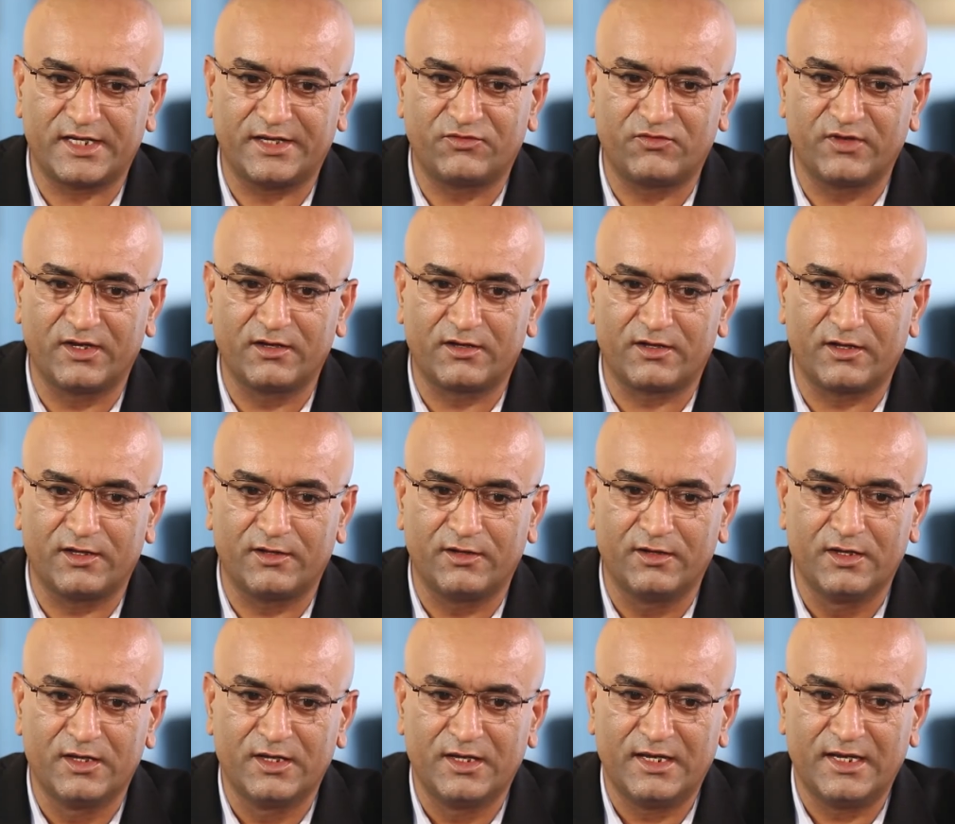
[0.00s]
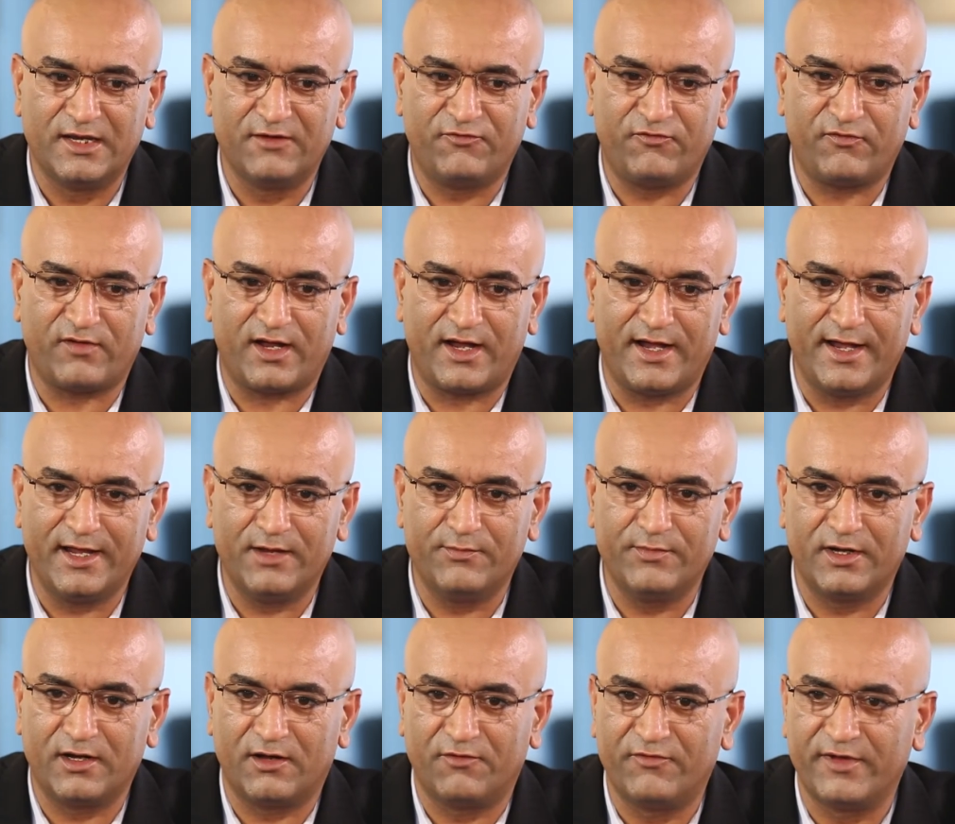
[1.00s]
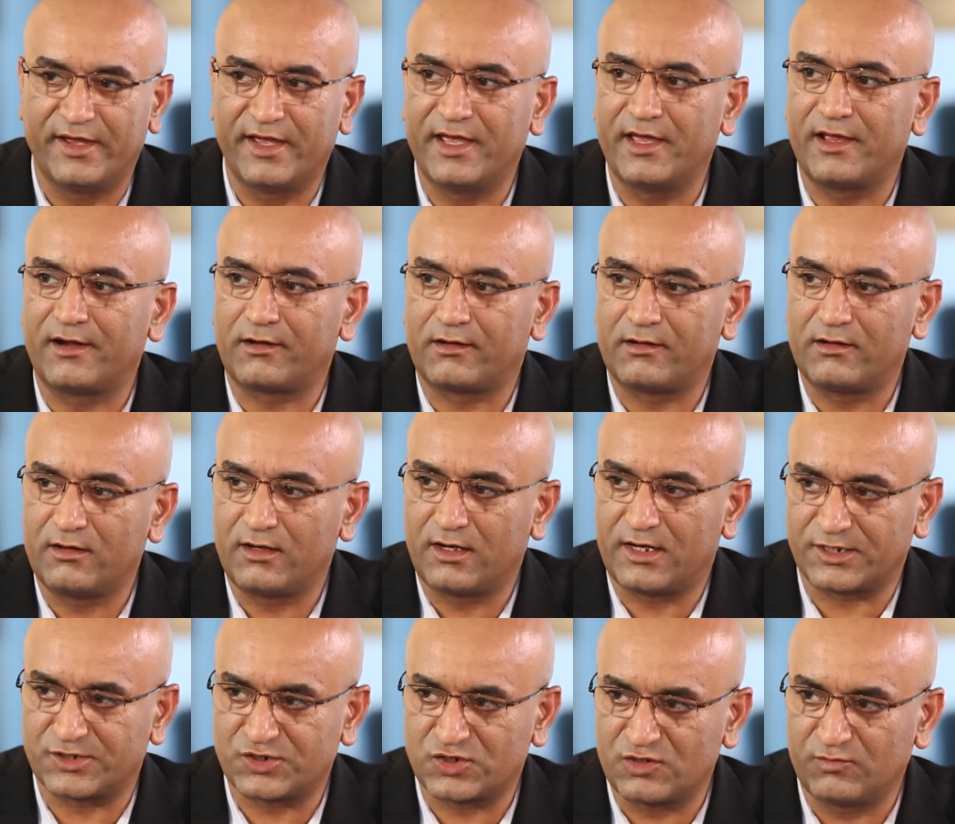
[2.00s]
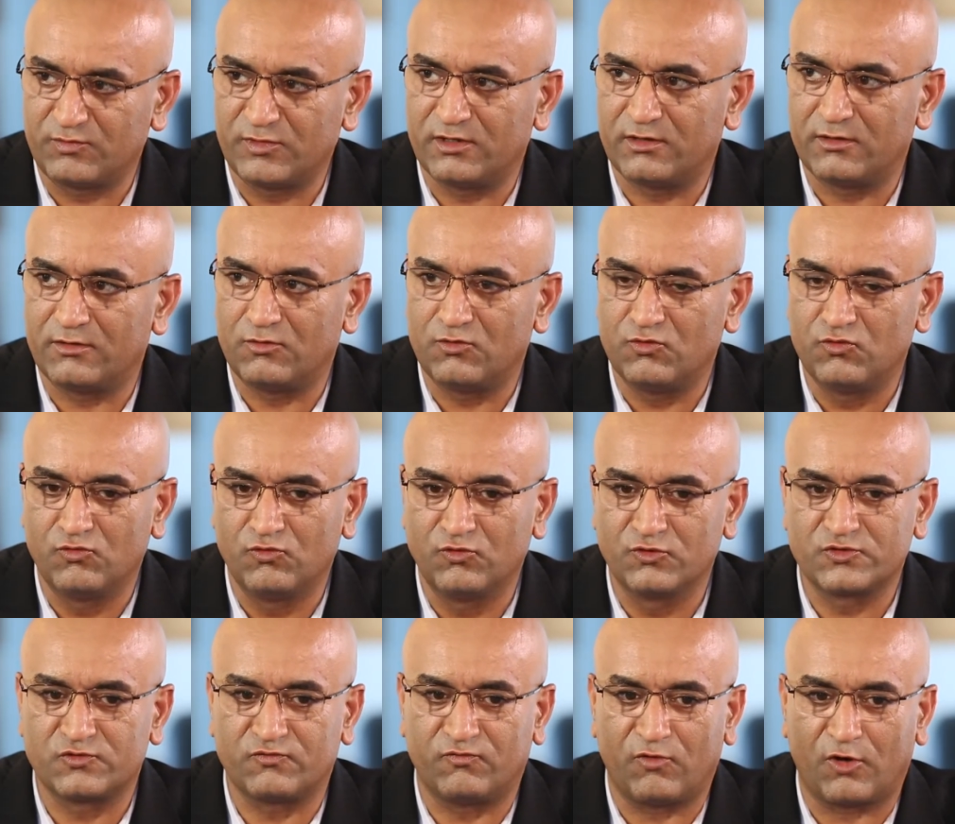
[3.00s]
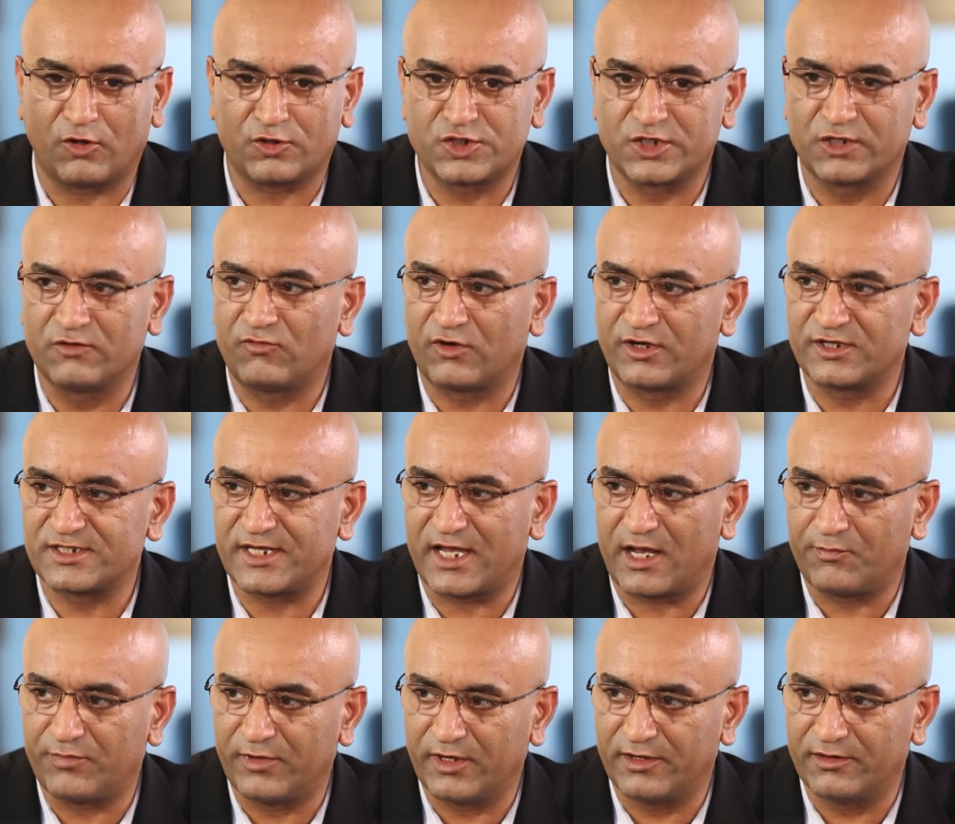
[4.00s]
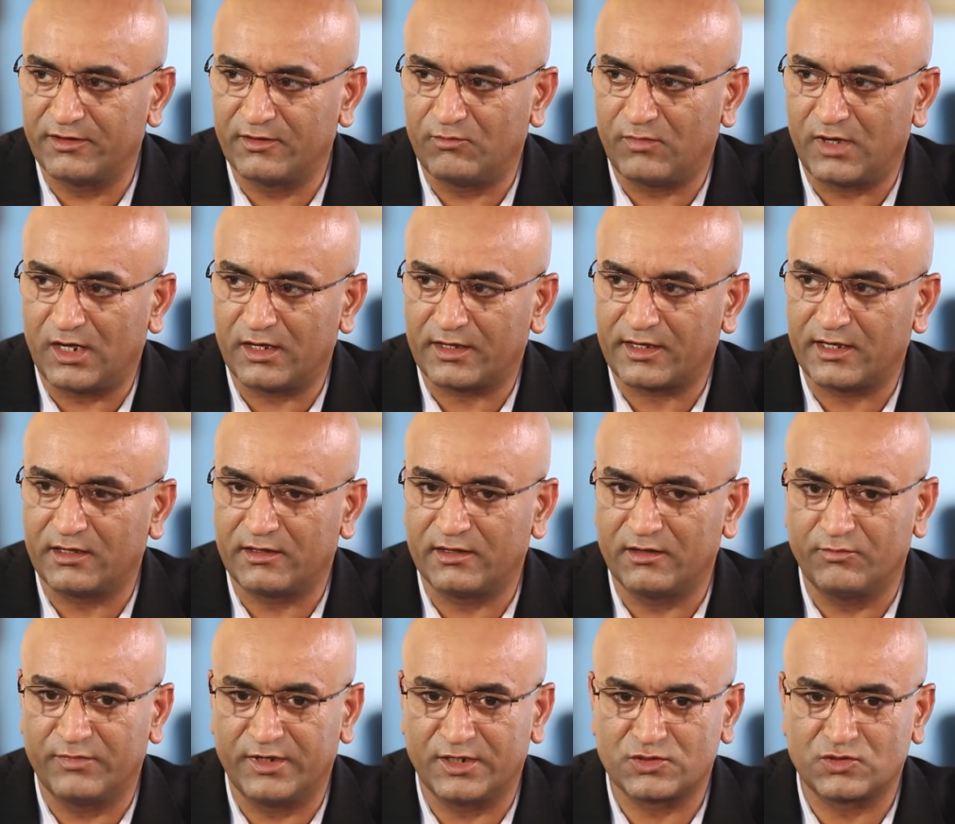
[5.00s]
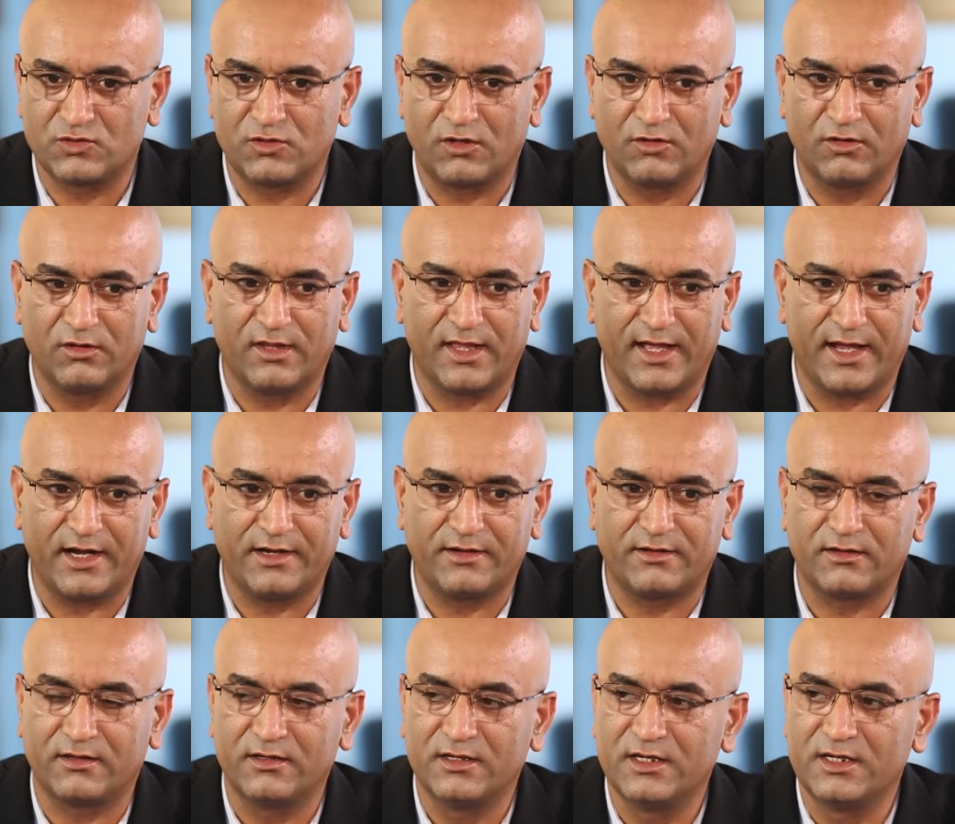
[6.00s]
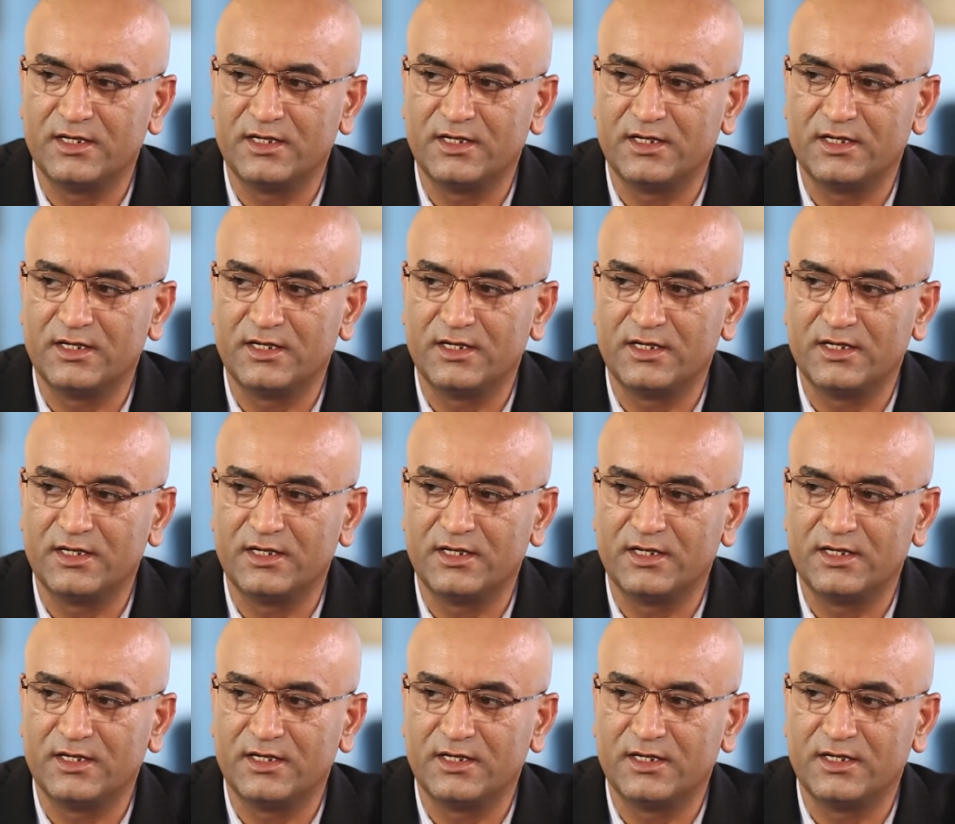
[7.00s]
I think if I am an aware customer who is watching what is happening in the market, and based on that